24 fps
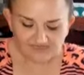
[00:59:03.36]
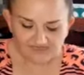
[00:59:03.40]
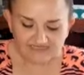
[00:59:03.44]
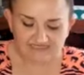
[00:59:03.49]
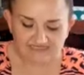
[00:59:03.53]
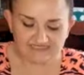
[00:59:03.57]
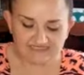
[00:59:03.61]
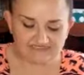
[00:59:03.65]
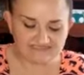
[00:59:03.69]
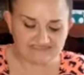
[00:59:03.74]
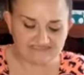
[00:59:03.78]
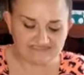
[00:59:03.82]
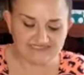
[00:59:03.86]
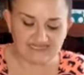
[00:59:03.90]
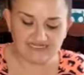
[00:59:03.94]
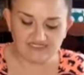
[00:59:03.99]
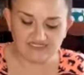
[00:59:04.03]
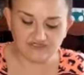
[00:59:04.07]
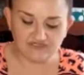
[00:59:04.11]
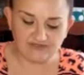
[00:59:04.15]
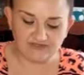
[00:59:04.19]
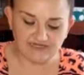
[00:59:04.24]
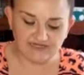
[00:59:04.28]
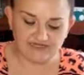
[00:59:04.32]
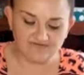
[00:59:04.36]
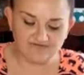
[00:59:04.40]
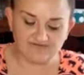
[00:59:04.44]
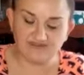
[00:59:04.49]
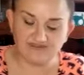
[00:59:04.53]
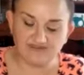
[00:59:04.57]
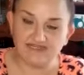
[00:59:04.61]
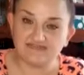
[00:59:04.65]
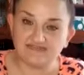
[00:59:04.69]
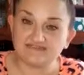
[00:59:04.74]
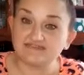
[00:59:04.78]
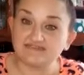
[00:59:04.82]
is that you have
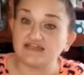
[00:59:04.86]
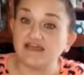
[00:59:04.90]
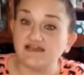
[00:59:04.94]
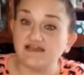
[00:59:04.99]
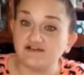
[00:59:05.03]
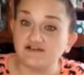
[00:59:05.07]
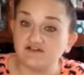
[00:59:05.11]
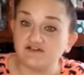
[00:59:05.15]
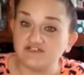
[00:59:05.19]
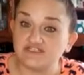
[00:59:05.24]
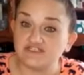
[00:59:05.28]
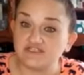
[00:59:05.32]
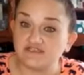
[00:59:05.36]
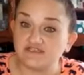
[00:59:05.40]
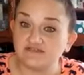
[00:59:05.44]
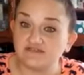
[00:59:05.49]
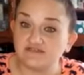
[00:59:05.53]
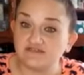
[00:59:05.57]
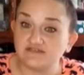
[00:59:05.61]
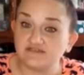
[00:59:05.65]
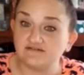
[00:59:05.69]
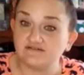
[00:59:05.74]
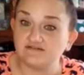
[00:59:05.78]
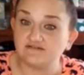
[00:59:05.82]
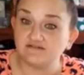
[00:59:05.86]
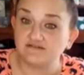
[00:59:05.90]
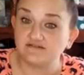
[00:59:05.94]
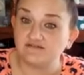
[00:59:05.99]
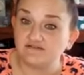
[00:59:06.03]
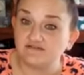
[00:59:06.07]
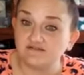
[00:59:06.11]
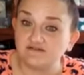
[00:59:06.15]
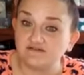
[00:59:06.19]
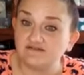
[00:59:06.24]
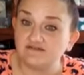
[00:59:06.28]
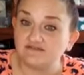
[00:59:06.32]
less energy
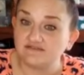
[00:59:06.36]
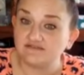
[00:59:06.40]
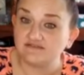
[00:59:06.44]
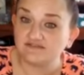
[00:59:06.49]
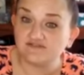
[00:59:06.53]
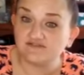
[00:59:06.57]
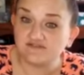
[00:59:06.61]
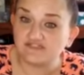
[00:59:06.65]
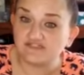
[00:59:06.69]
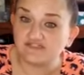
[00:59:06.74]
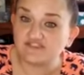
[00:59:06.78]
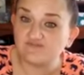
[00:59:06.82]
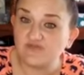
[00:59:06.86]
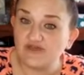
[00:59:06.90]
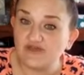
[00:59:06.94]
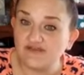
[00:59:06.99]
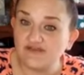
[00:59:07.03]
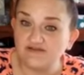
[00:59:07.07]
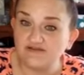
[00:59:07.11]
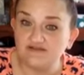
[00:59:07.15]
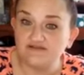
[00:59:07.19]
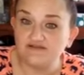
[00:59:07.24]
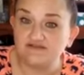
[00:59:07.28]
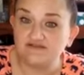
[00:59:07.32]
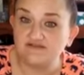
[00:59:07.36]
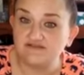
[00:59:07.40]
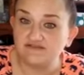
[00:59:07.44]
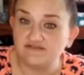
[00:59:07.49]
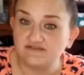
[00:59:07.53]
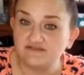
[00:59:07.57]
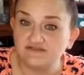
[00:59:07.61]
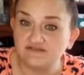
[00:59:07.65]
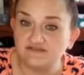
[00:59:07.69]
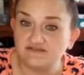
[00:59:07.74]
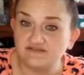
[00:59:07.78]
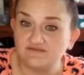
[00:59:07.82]
to expend
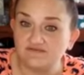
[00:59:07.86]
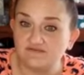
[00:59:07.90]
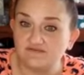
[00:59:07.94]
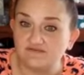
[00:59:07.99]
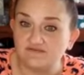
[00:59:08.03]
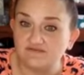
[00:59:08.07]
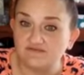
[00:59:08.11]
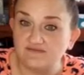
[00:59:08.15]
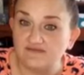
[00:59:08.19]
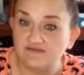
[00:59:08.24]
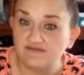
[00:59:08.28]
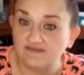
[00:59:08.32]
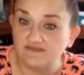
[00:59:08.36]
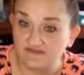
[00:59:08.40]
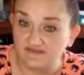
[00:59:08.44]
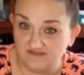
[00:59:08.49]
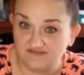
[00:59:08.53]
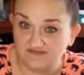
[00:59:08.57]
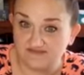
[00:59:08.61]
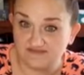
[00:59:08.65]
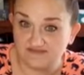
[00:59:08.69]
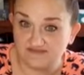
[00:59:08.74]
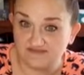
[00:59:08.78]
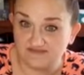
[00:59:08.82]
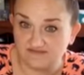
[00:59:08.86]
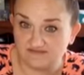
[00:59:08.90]
to do this